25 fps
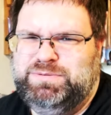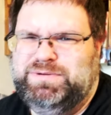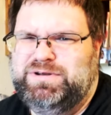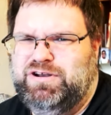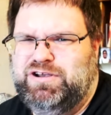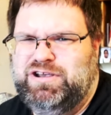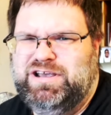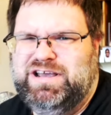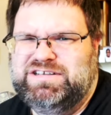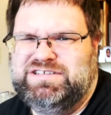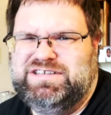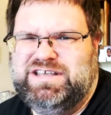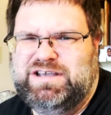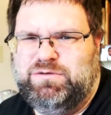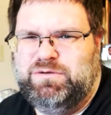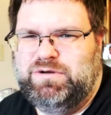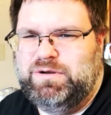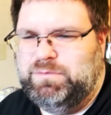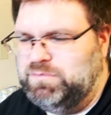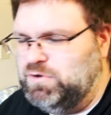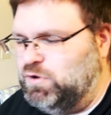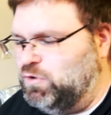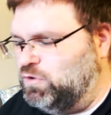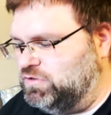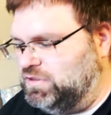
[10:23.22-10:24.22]
me know you guys like what
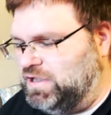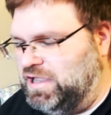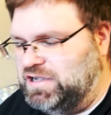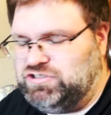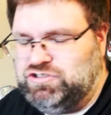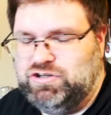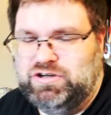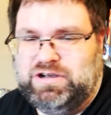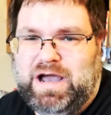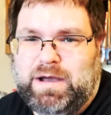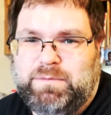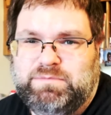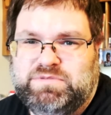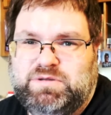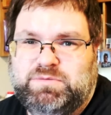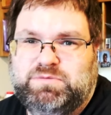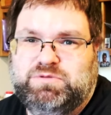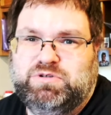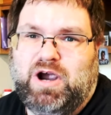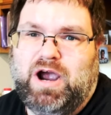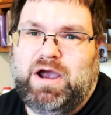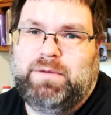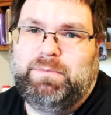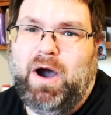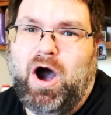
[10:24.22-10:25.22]
I'm doing. Like, share, comment,
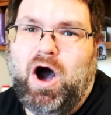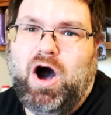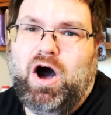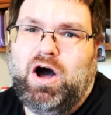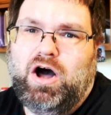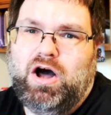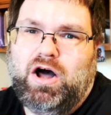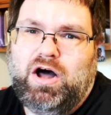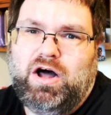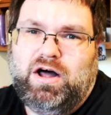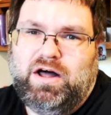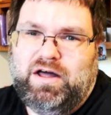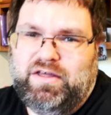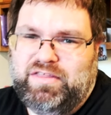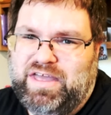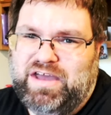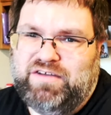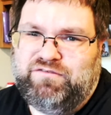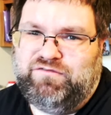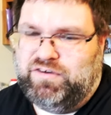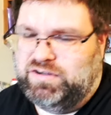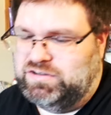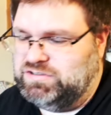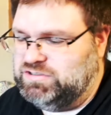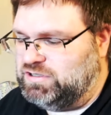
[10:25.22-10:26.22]
subscribe, all that
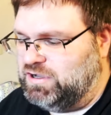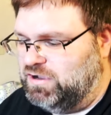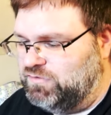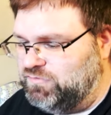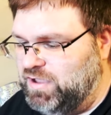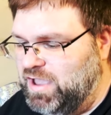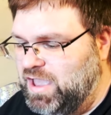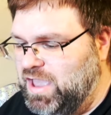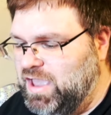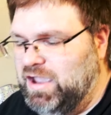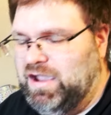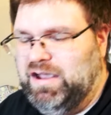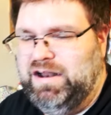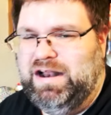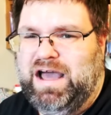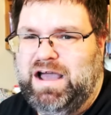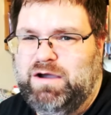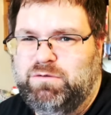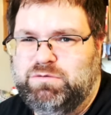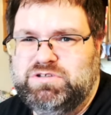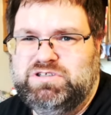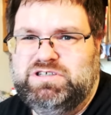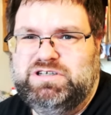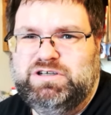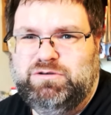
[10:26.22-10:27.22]
fun stuff. And I
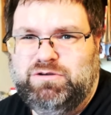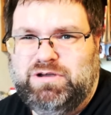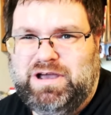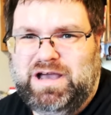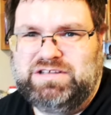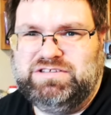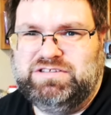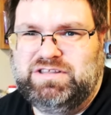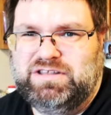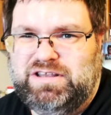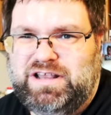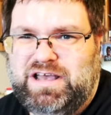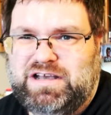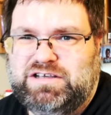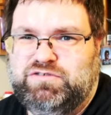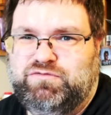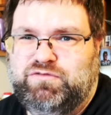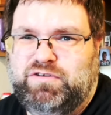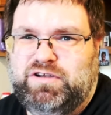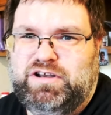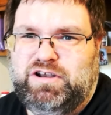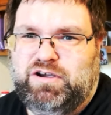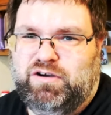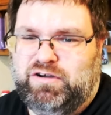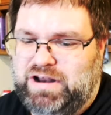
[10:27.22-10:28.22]
will see you guys in the next
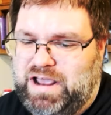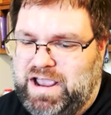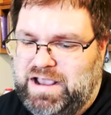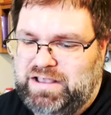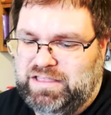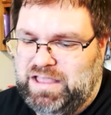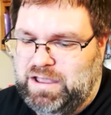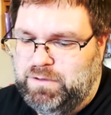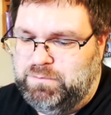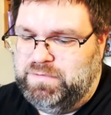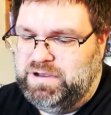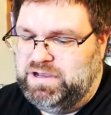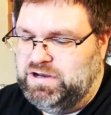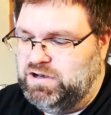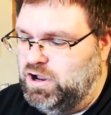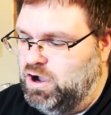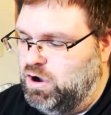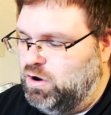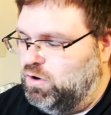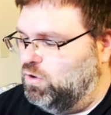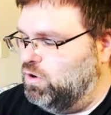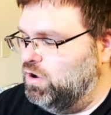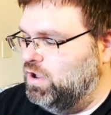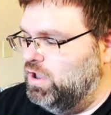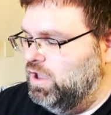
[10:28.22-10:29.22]
video. And hey, let me
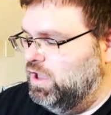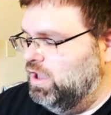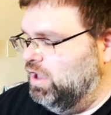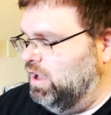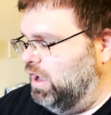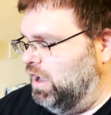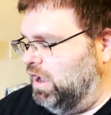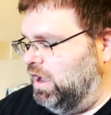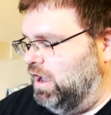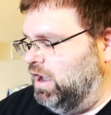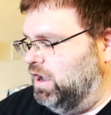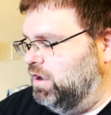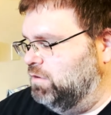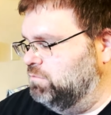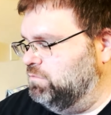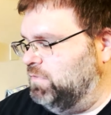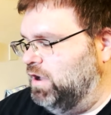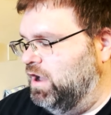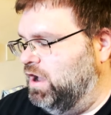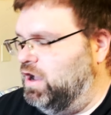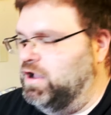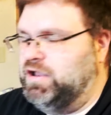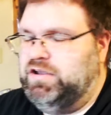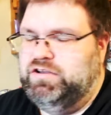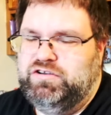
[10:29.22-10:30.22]
know
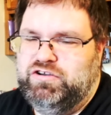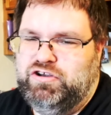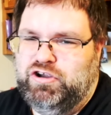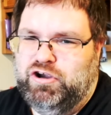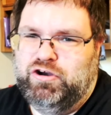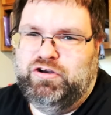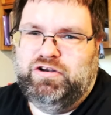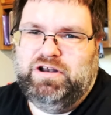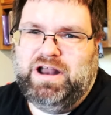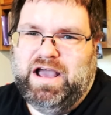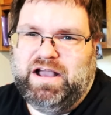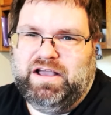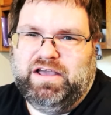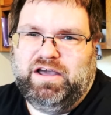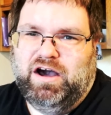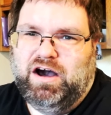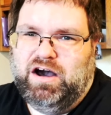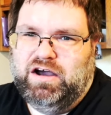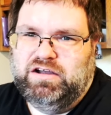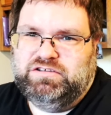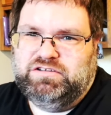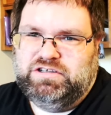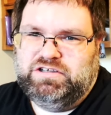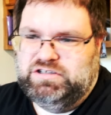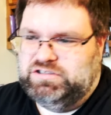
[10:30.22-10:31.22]
on your Neca
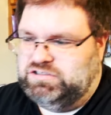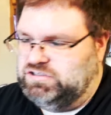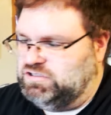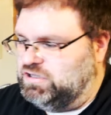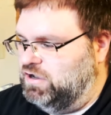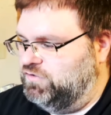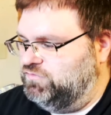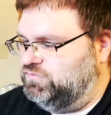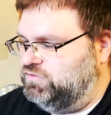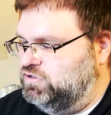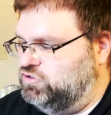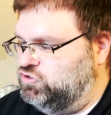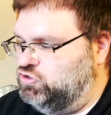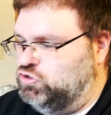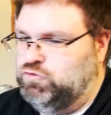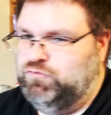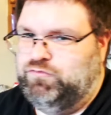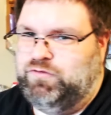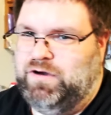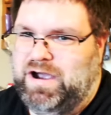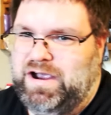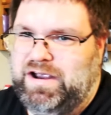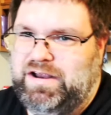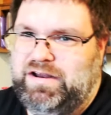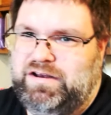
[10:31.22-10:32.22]
hunting stuff, did you
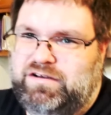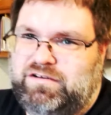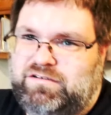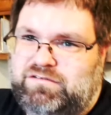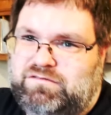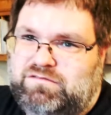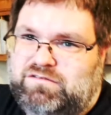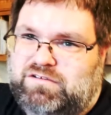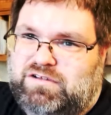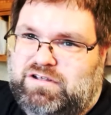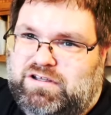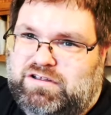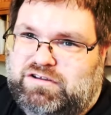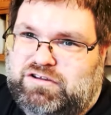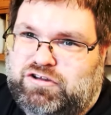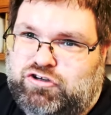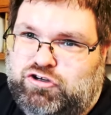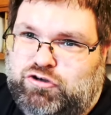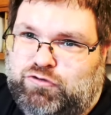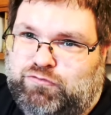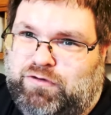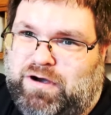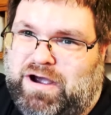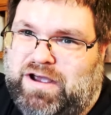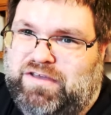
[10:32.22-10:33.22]
find
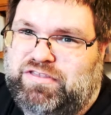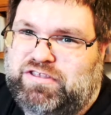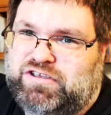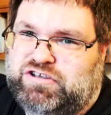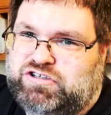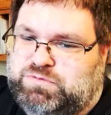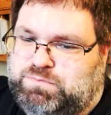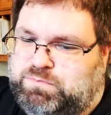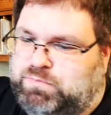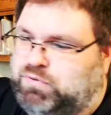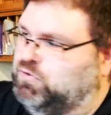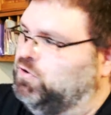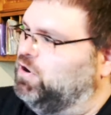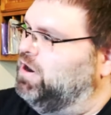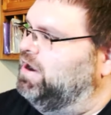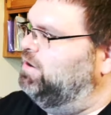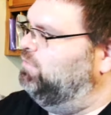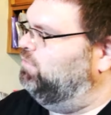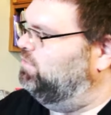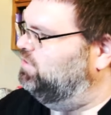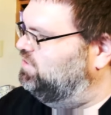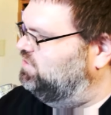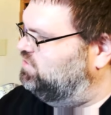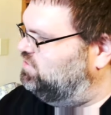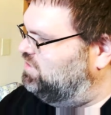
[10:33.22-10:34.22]
this prey,
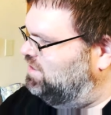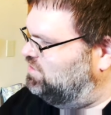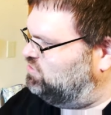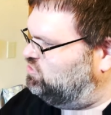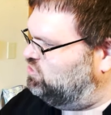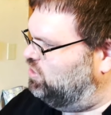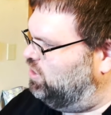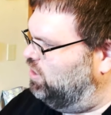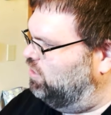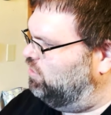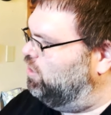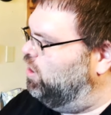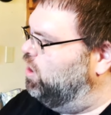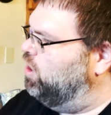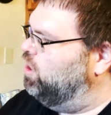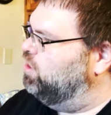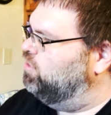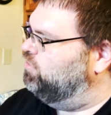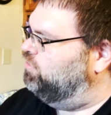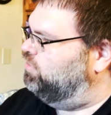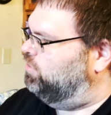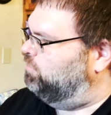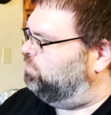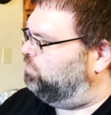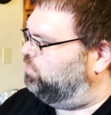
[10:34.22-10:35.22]
what is it actually called?
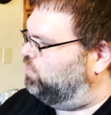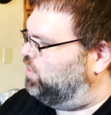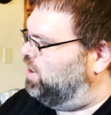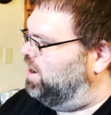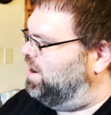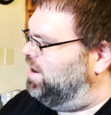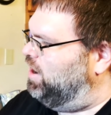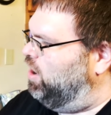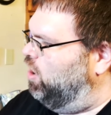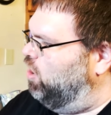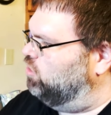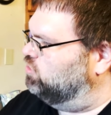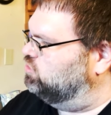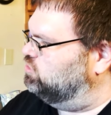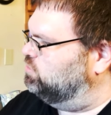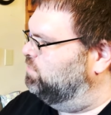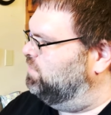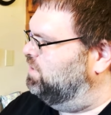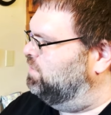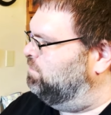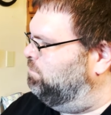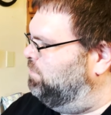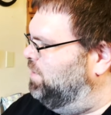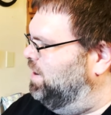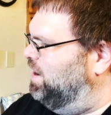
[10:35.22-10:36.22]
The Prey
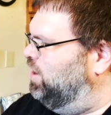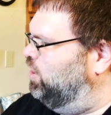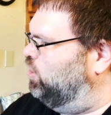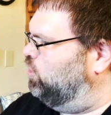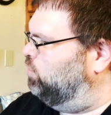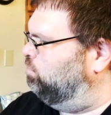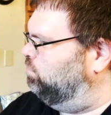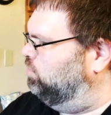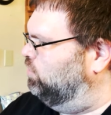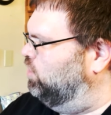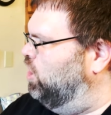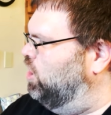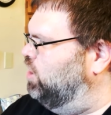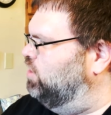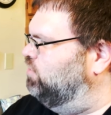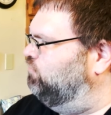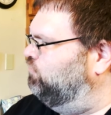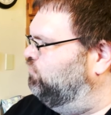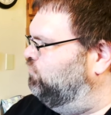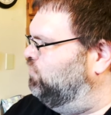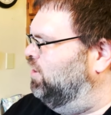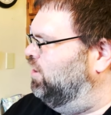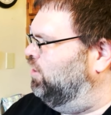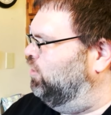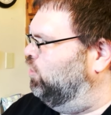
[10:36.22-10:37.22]
Ultimate Bear Blood
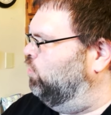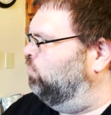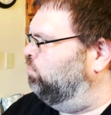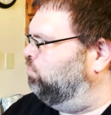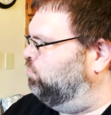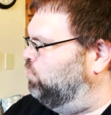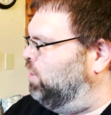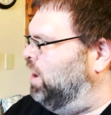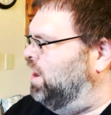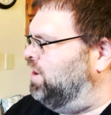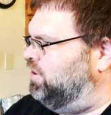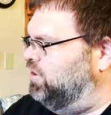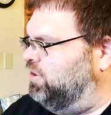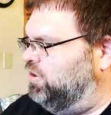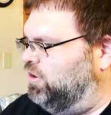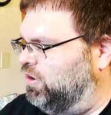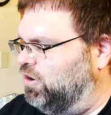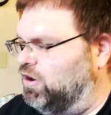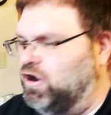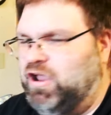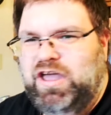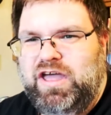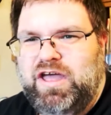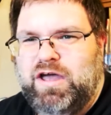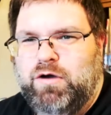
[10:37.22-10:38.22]
Feral Predator.
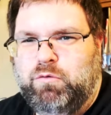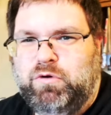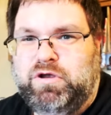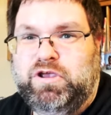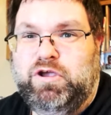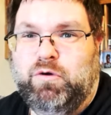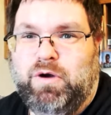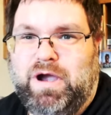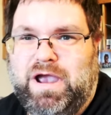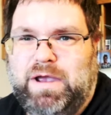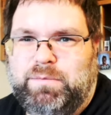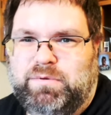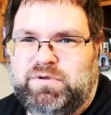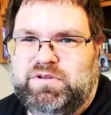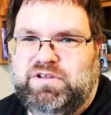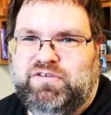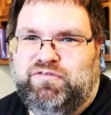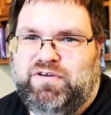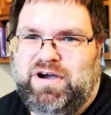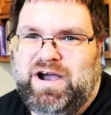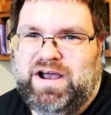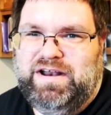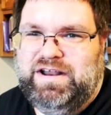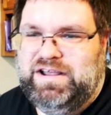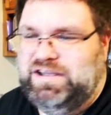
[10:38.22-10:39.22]
Were you able to
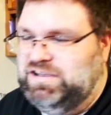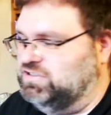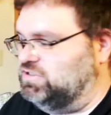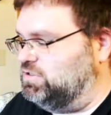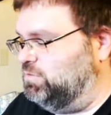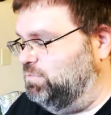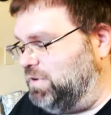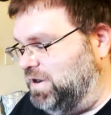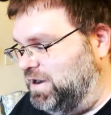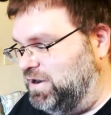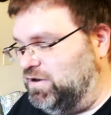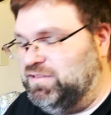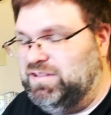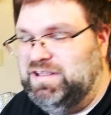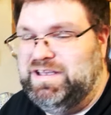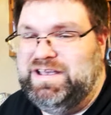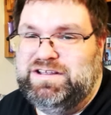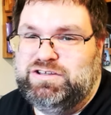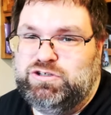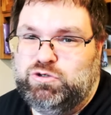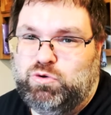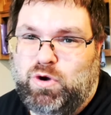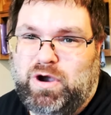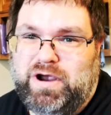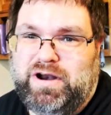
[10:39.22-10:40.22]
find it? Because apparently
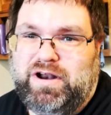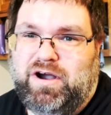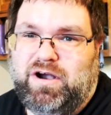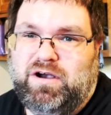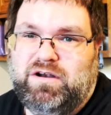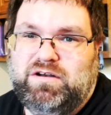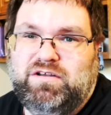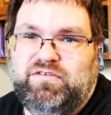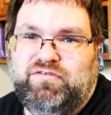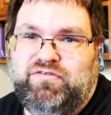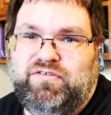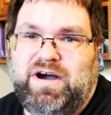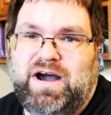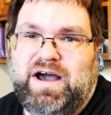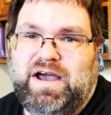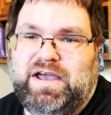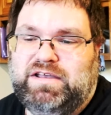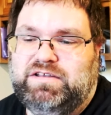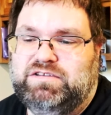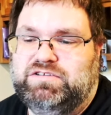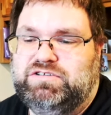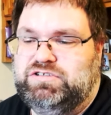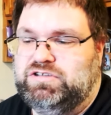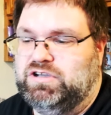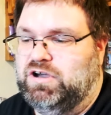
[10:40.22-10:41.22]
it's quite hard to
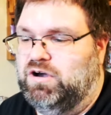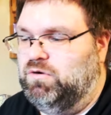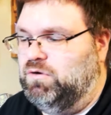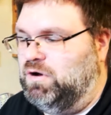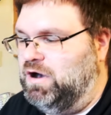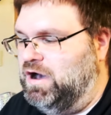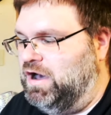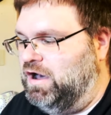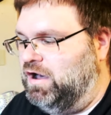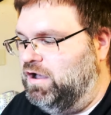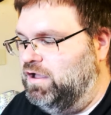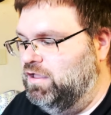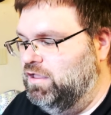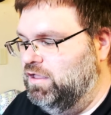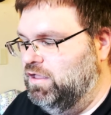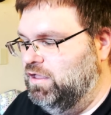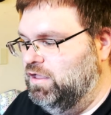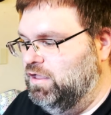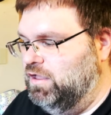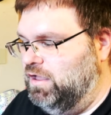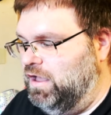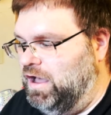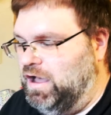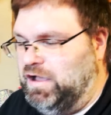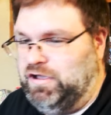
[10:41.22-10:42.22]
find. So
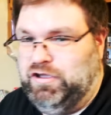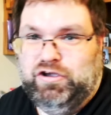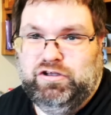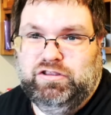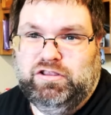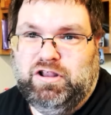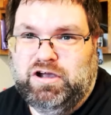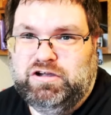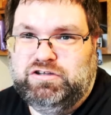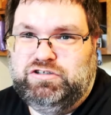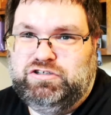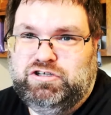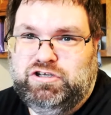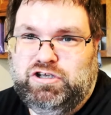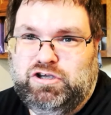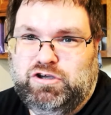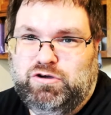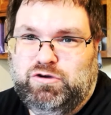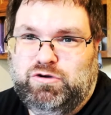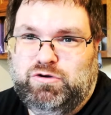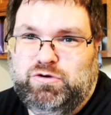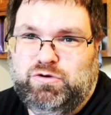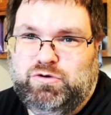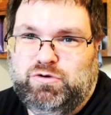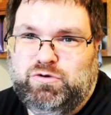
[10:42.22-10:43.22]
good luck to
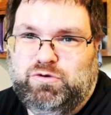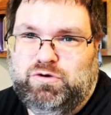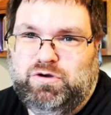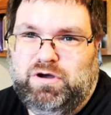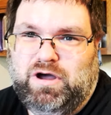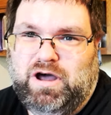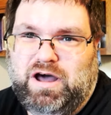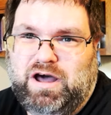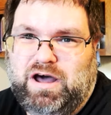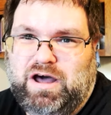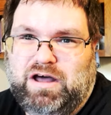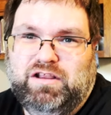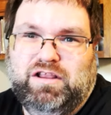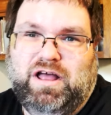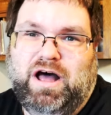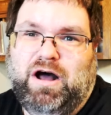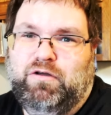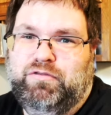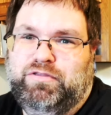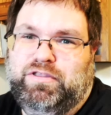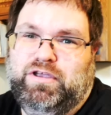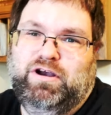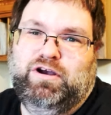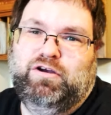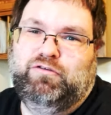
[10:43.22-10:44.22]
you
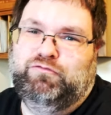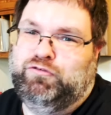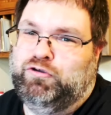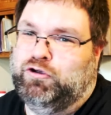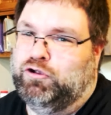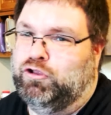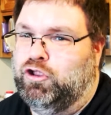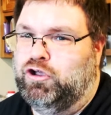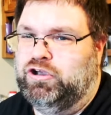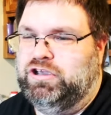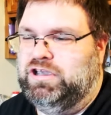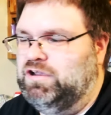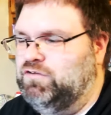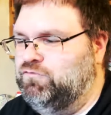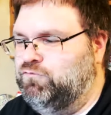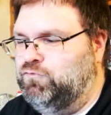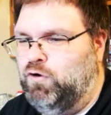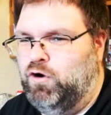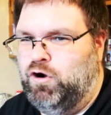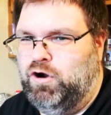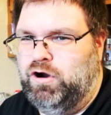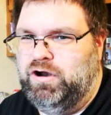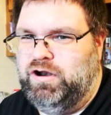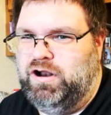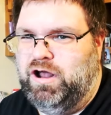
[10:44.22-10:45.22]
out there if you're looking
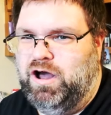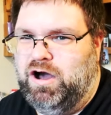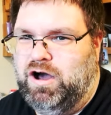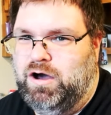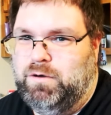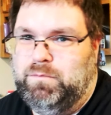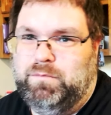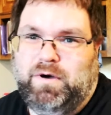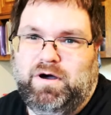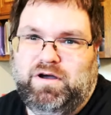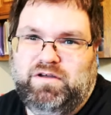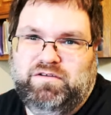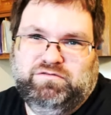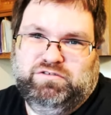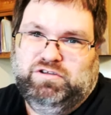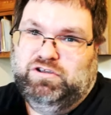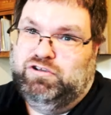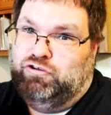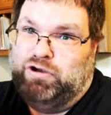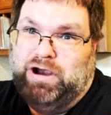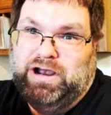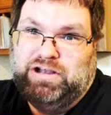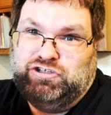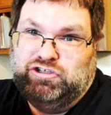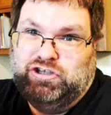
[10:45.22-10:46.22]
for it.
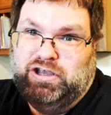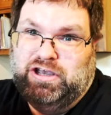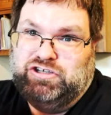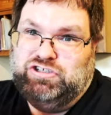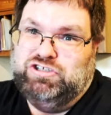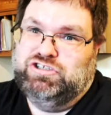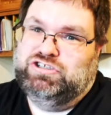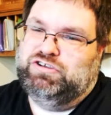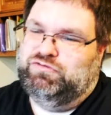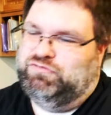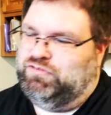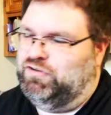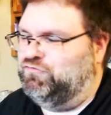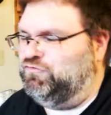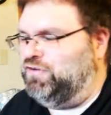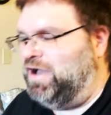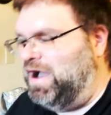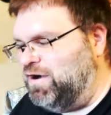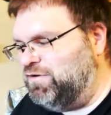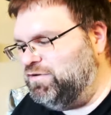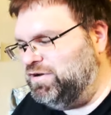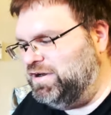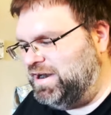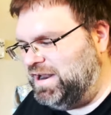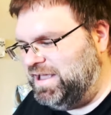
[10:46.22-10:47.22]
Congratulations if you
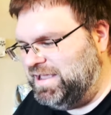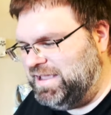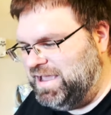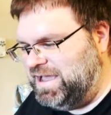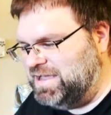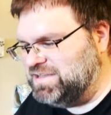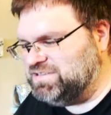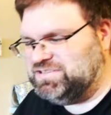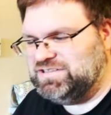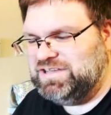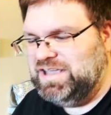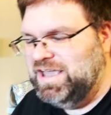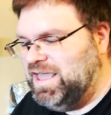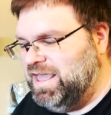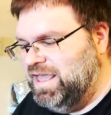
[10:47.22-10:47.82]
found it, I guess.